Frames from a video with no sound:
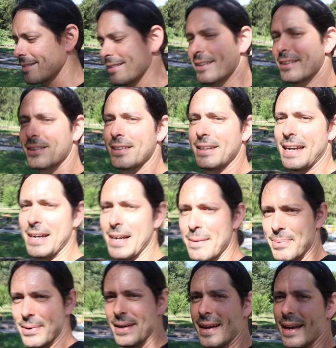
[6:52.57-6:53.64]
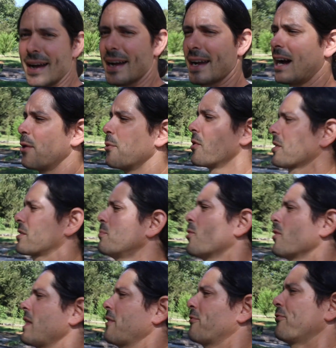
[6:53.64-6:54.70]
It'll clean up. I got to work
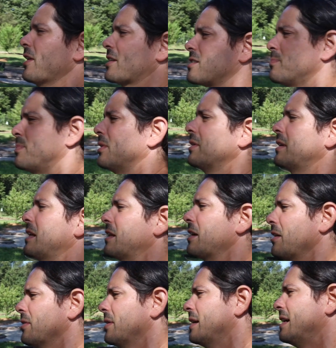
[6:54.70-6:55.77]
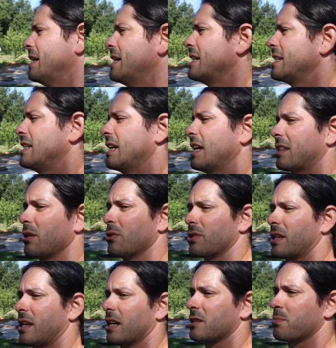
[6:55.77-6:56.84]
more of that flexibility though, to get those
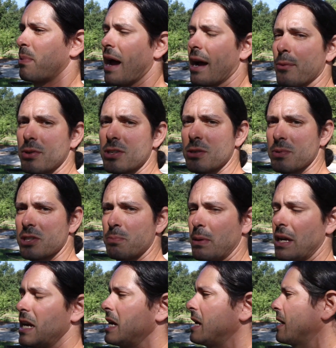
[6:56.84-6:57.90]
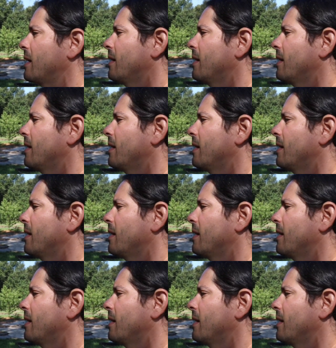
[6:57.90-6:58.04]
kicks back with some speed.